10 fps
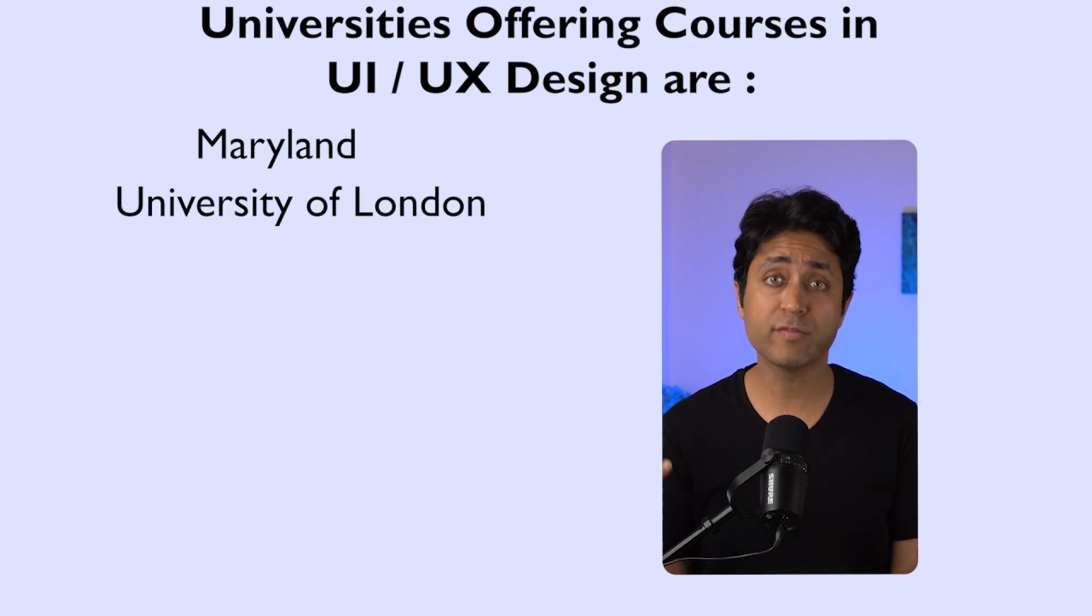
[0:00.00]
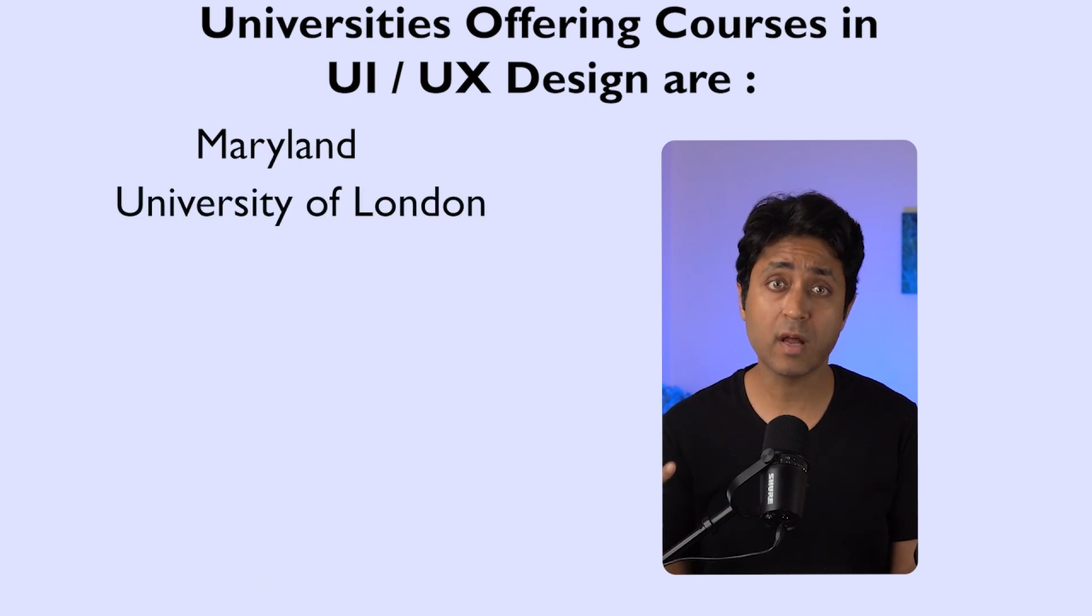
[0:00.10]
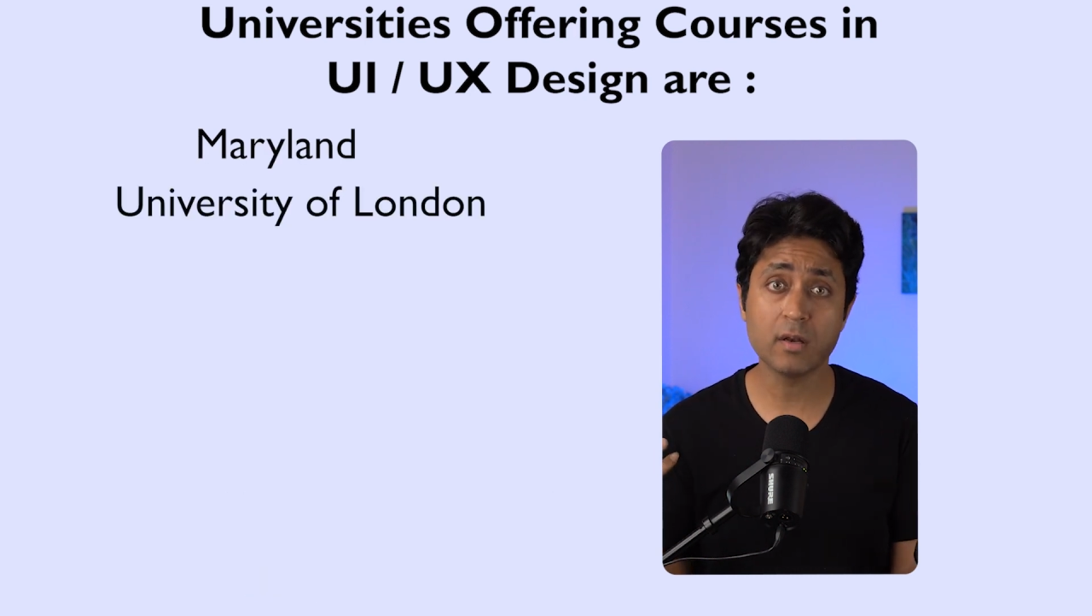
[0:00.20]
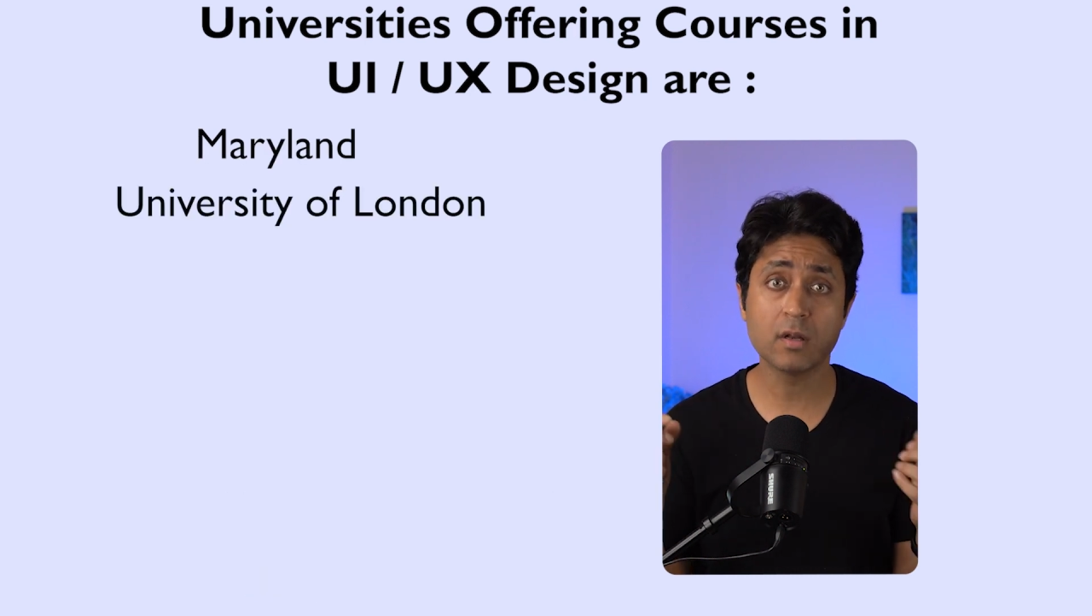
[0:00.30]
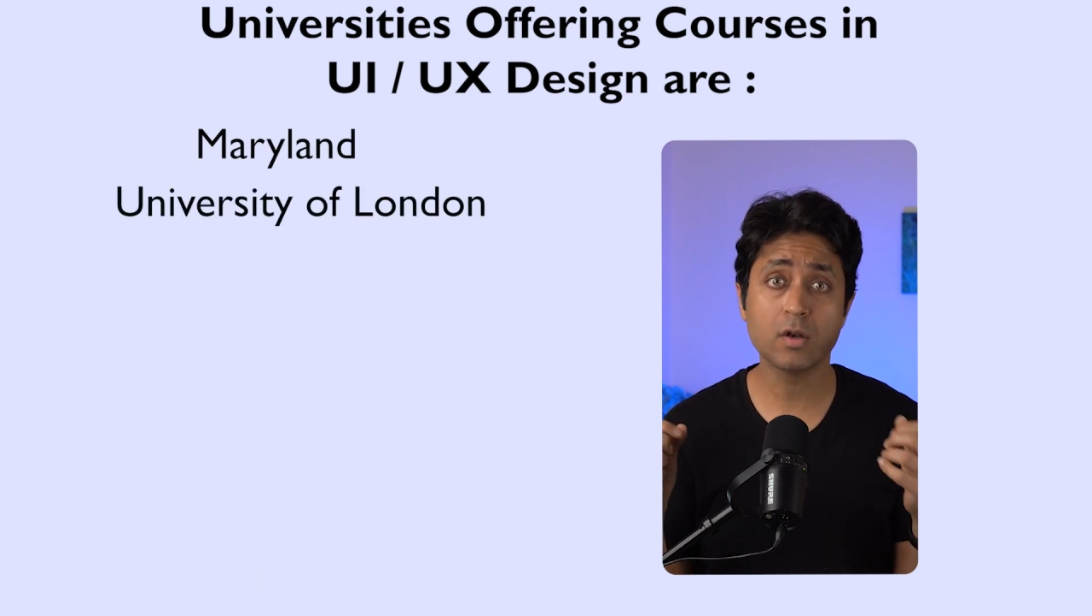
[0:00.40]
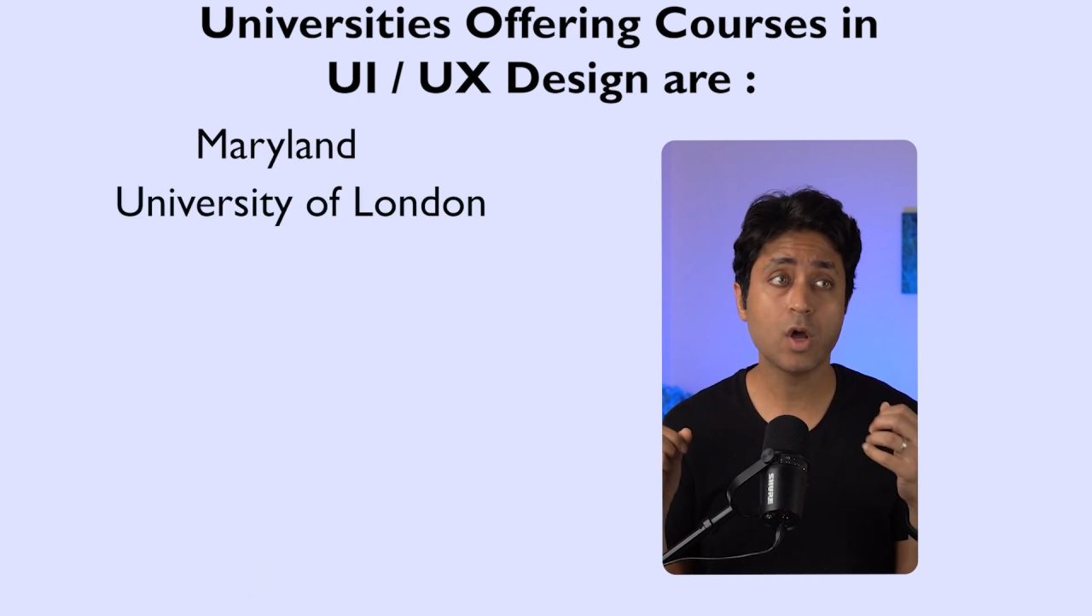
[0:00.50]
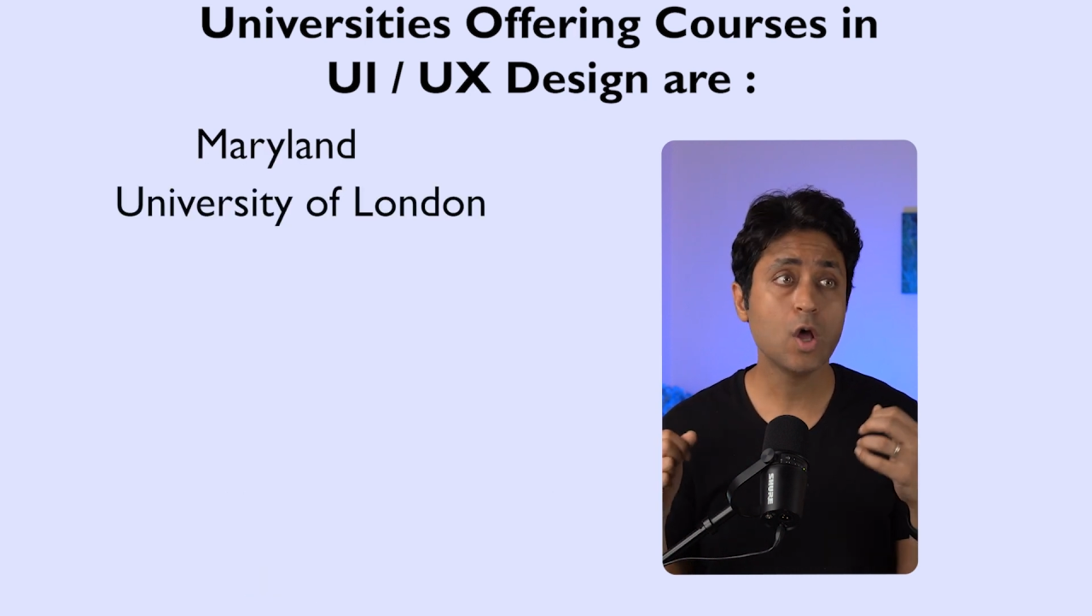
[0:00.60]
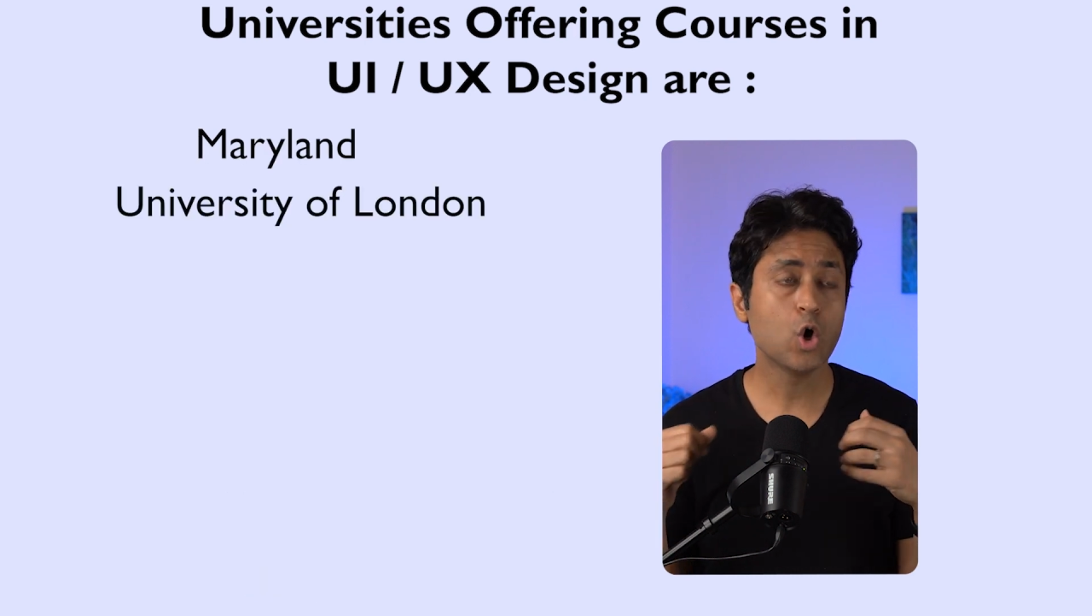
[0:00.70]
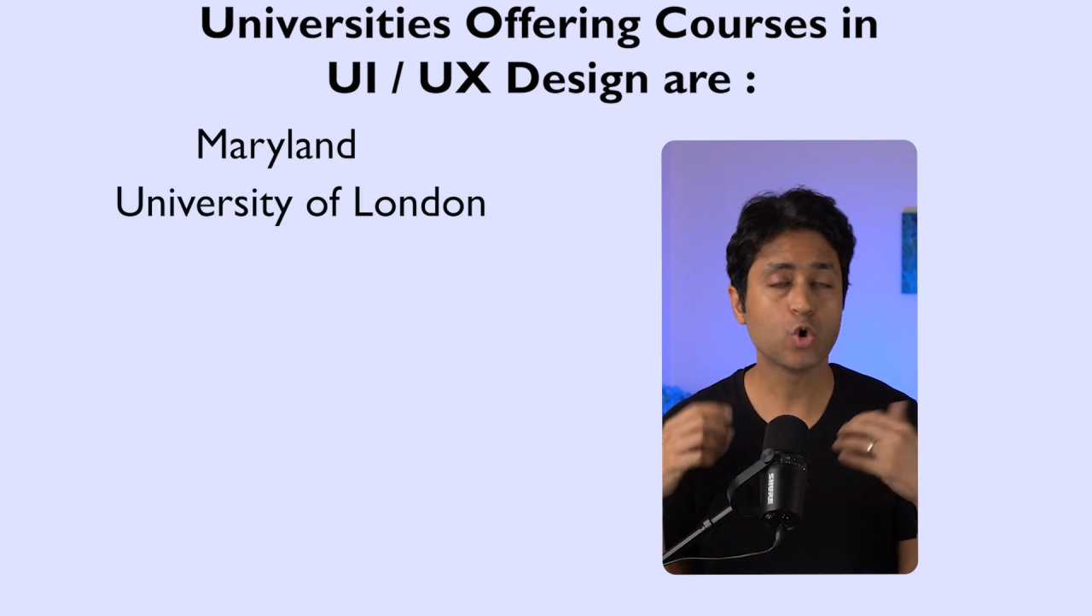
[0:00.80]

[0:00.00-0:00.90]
of London,